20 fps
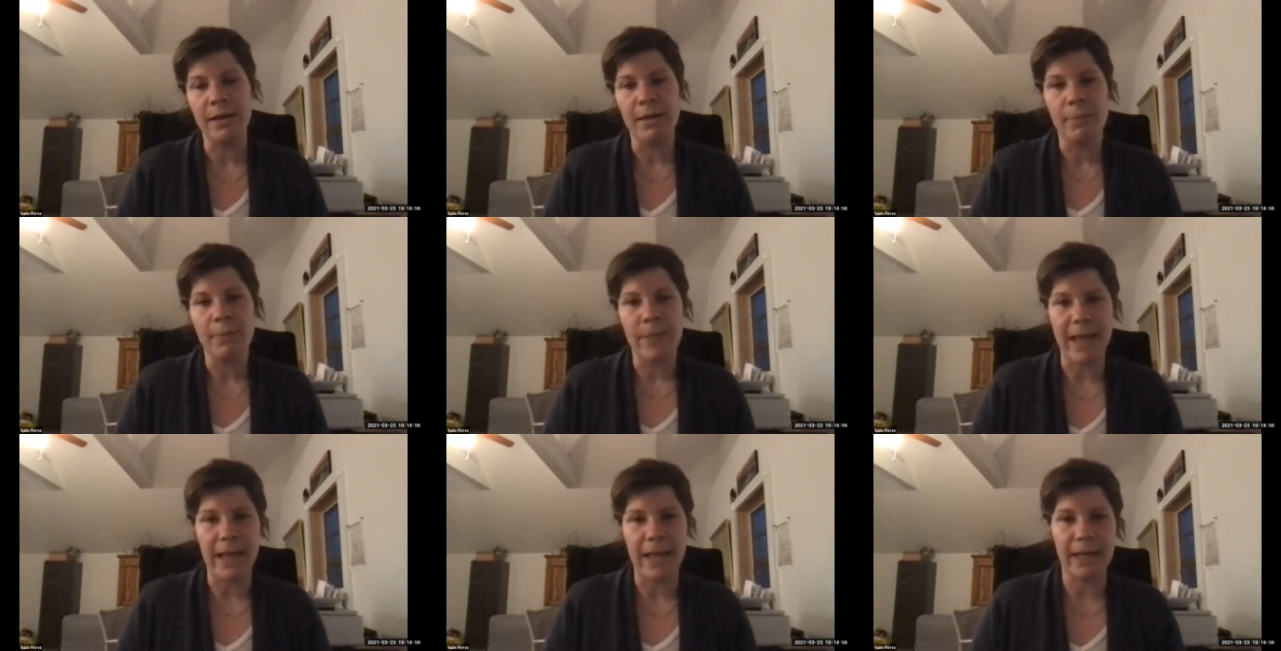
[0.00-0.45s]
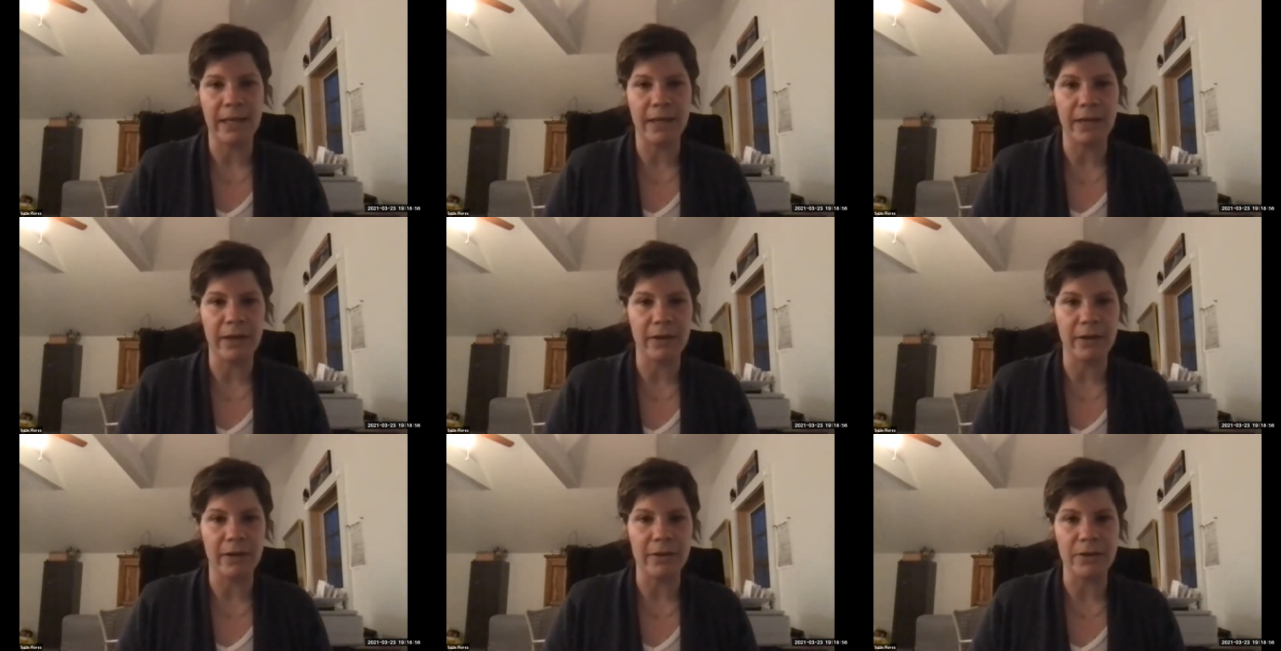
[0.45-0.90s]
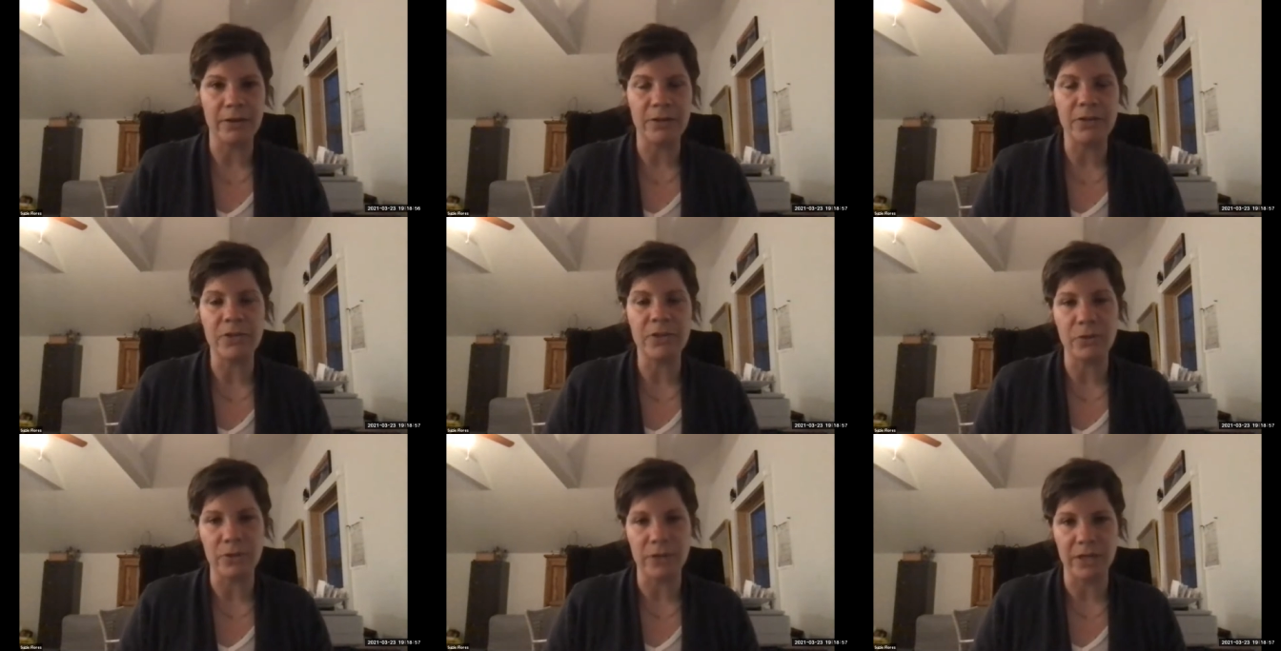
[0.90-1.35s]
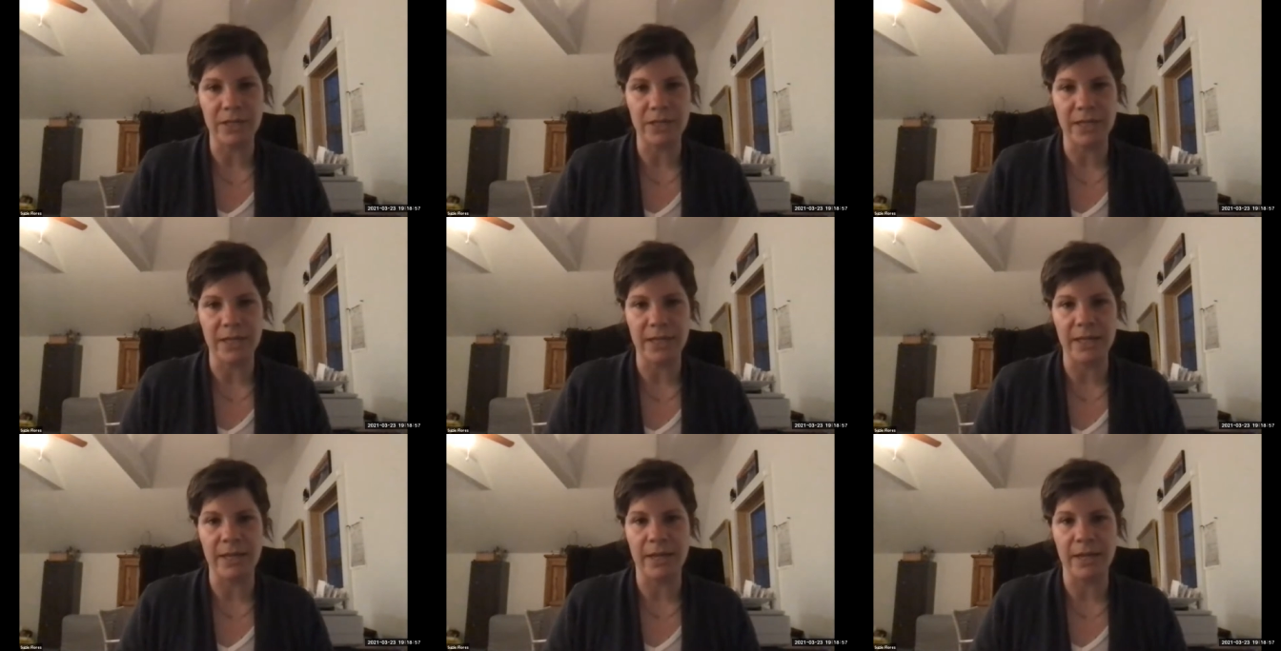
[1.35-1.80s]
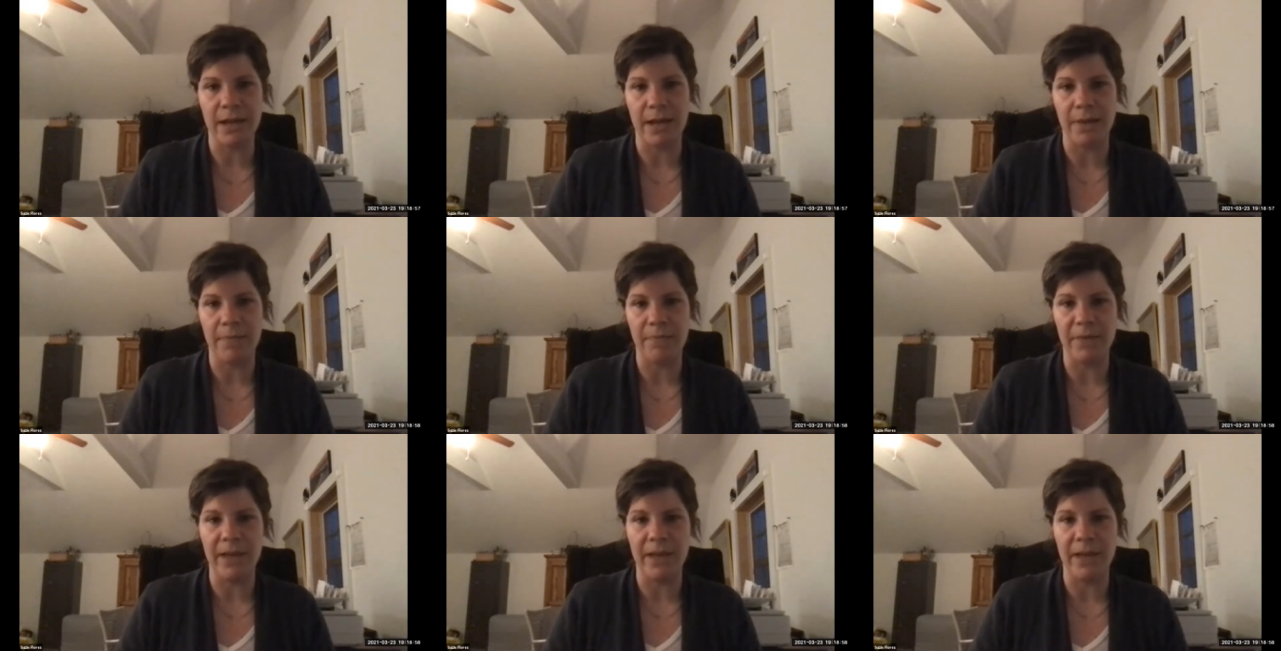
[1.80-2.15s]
back here near Stonington um,